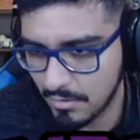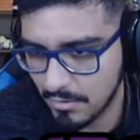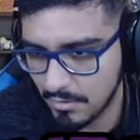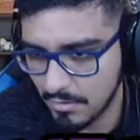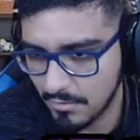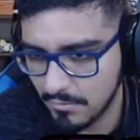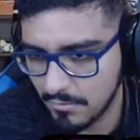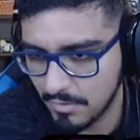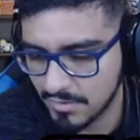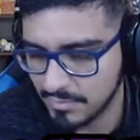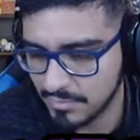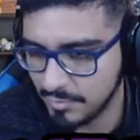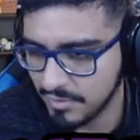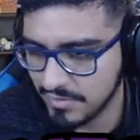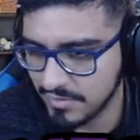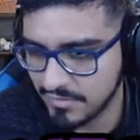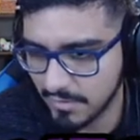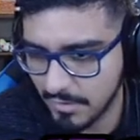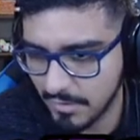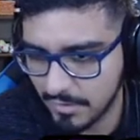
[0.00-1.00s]
That's pretty
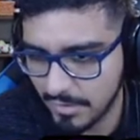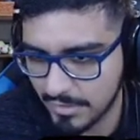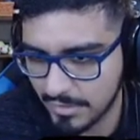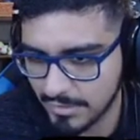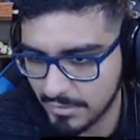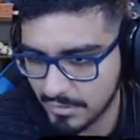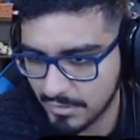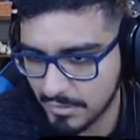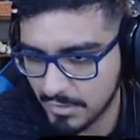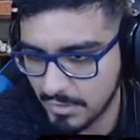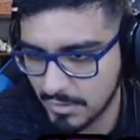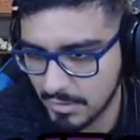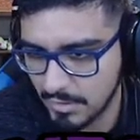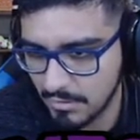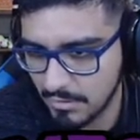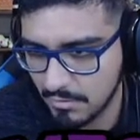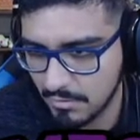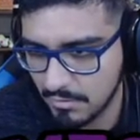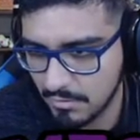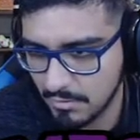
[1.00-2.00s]
solid, actually.
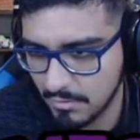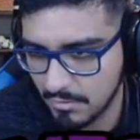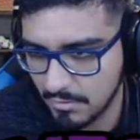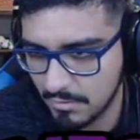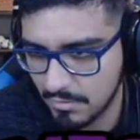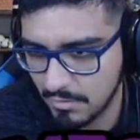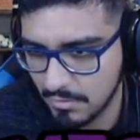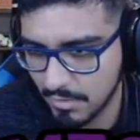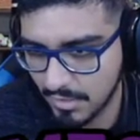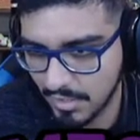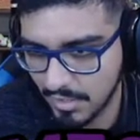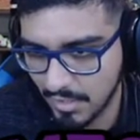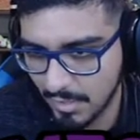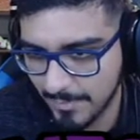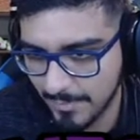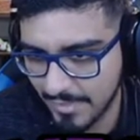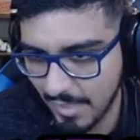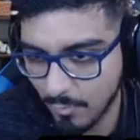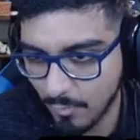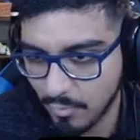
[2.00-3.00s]
Like, I
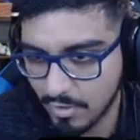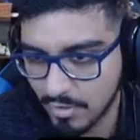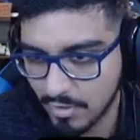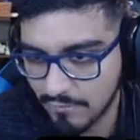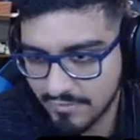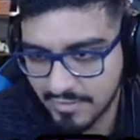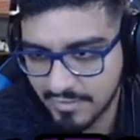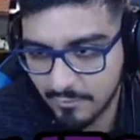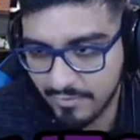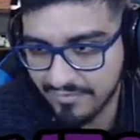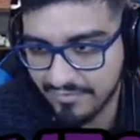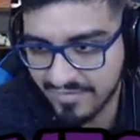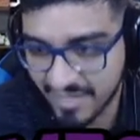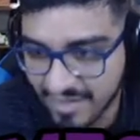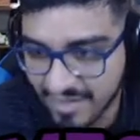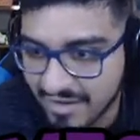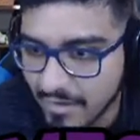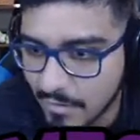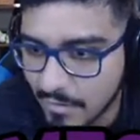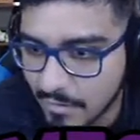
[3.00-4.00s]
mean, I would love to get rid of
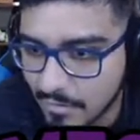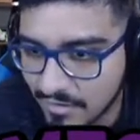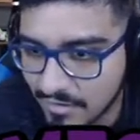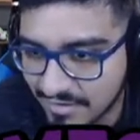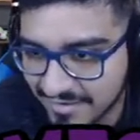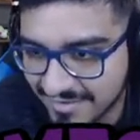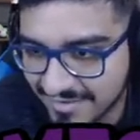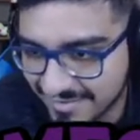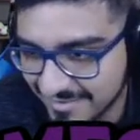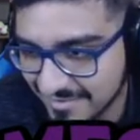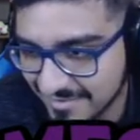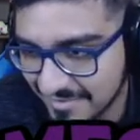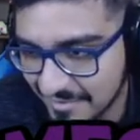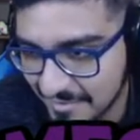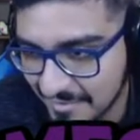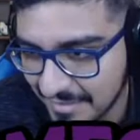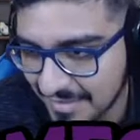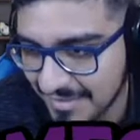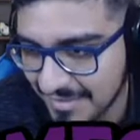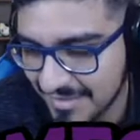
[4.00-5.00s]
cut,
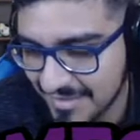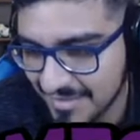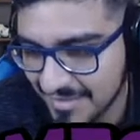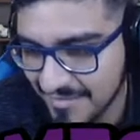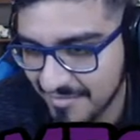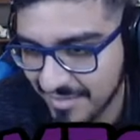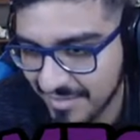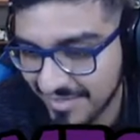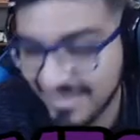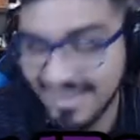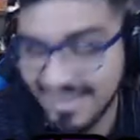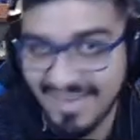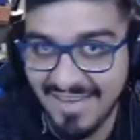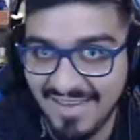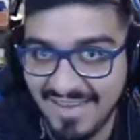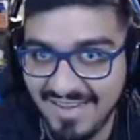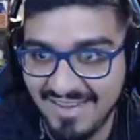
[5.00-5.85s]
but I can't.